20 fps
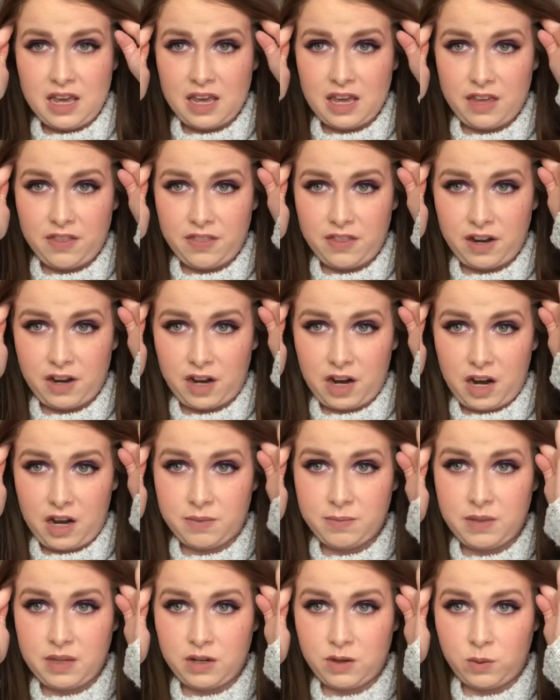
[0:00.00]
in there,
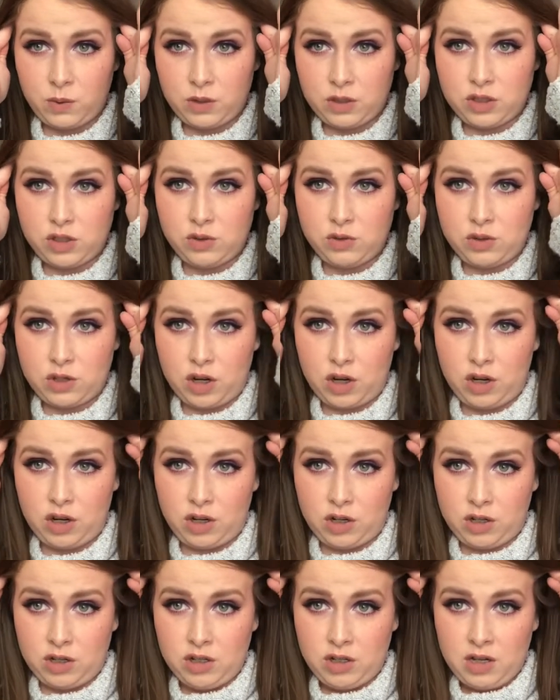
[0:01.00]
I'm then going to
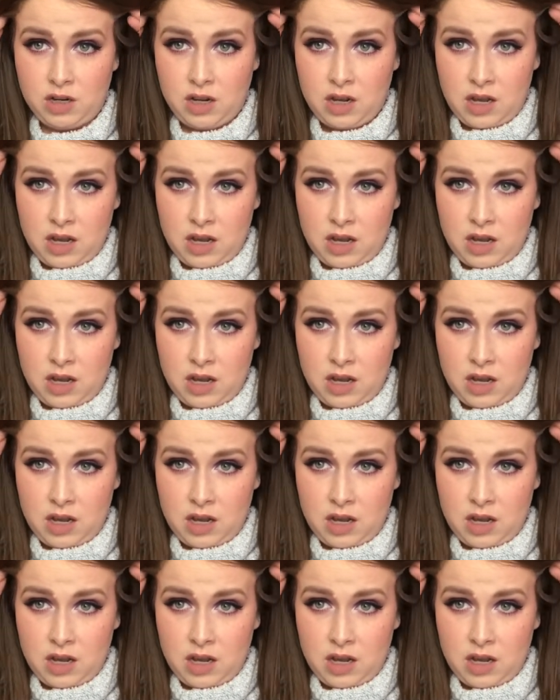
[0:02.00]
turn,